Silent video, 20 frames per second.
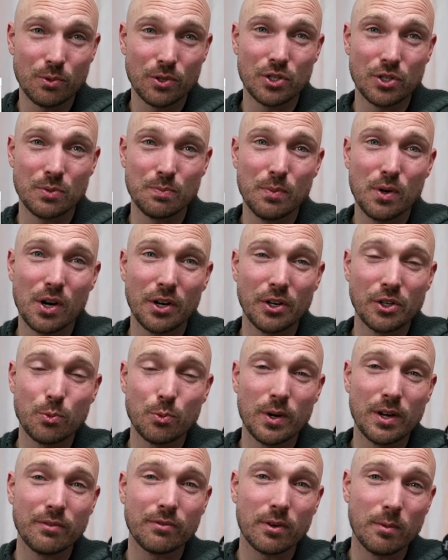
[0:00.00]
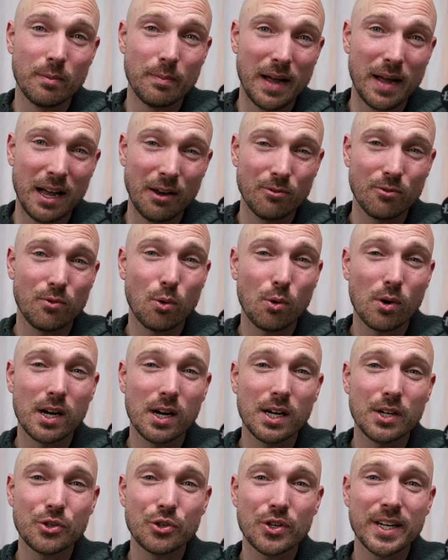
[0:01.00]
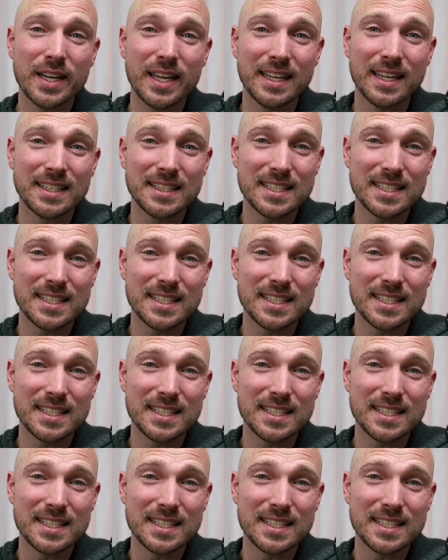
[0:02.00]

which is March, went from about four hundred